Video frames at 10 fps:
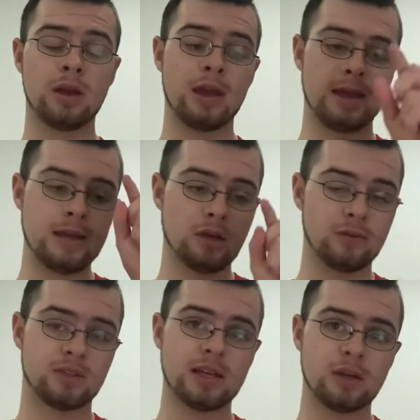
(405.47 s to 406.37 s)
He could
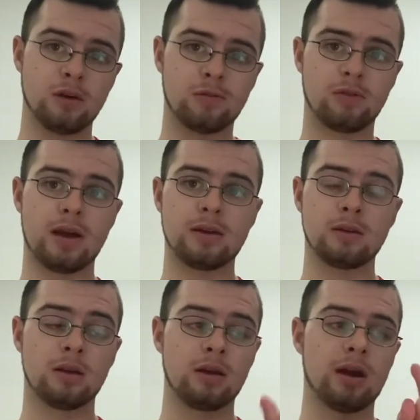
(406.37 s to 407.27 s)
have taken off Fred,
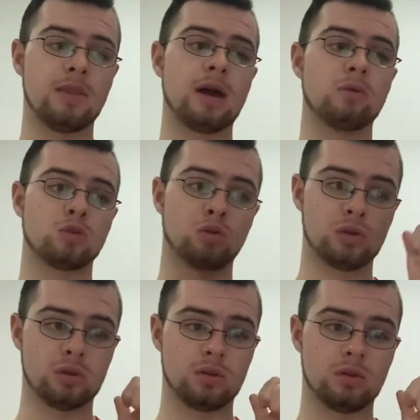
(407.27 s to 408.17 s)
and that was
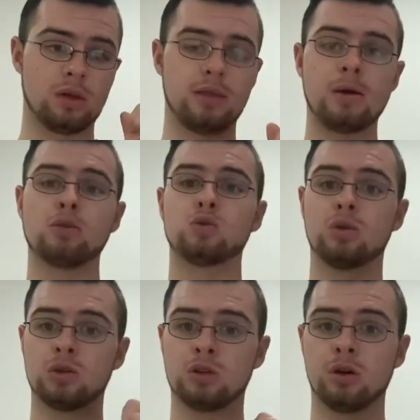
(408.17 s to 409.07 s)
one
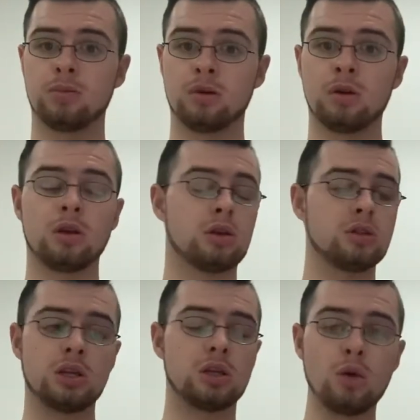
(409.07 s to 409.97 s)
sub. Because
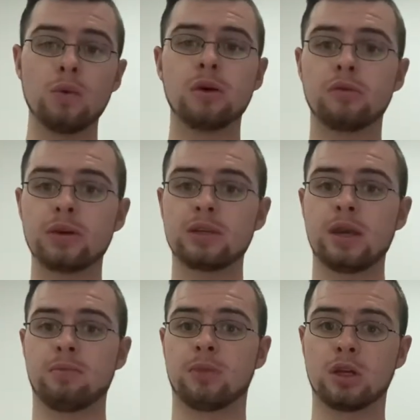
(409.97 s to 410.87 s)
you don't want to risk
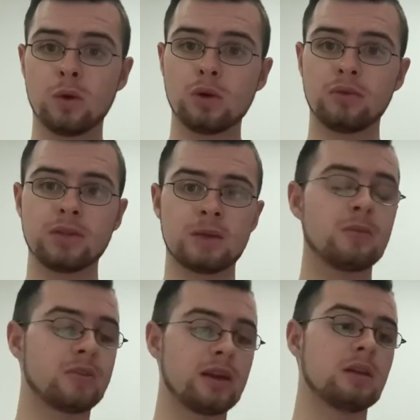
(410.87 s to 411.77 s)
him. You don't want to risk him
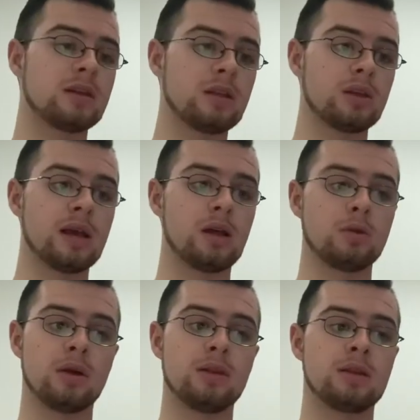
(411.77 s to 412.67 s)
of getting another
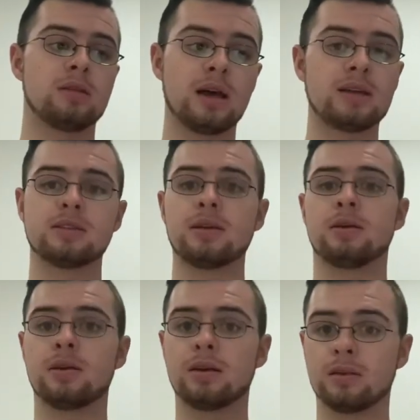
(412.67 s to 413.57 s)
yellow, and then that's
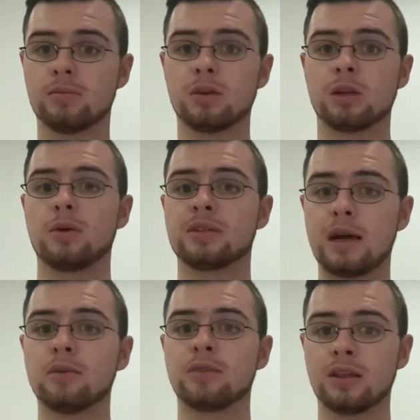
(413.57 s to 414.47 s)
it. You know, he's
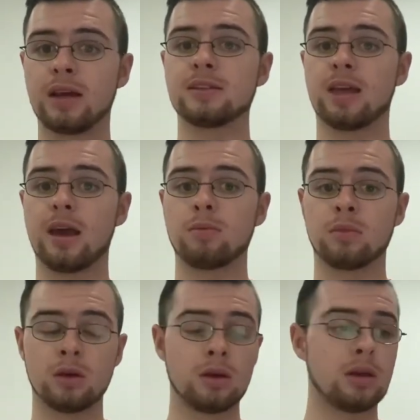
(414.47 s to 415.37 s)
out for the next game.
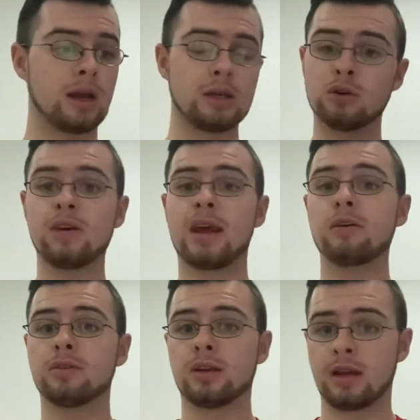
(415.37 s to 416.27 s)
And he's already
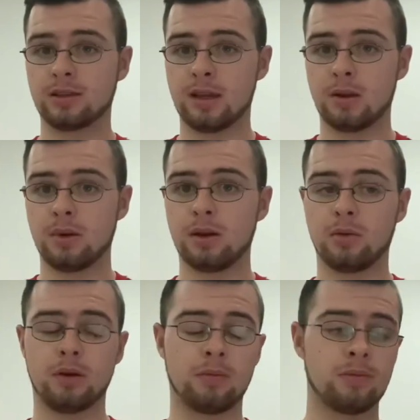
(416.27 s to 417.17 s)
out for the next game
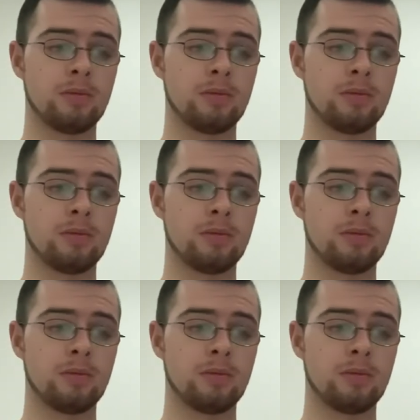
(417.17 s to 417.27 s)
anyway.